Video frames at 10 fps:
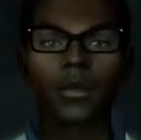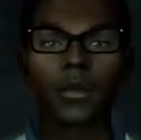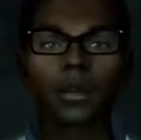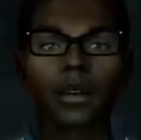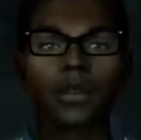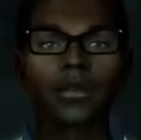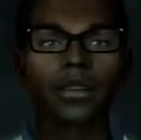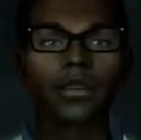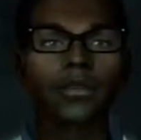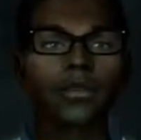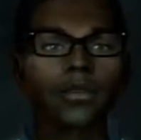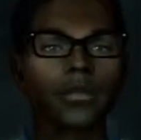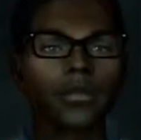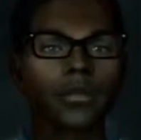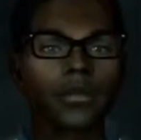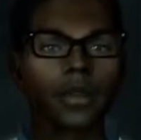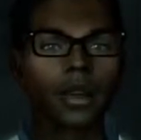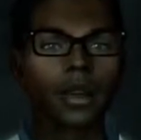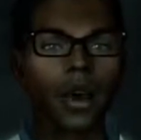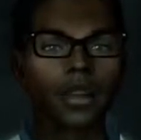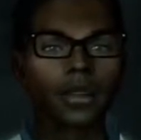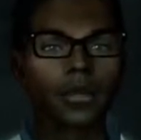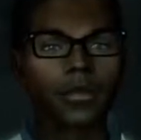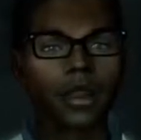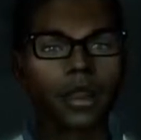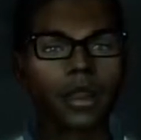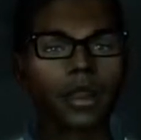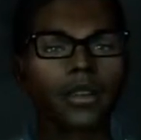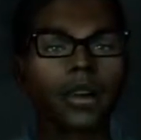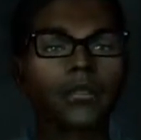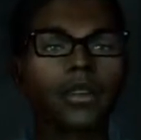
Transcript: Oh, I see. Now that you're 10, you're all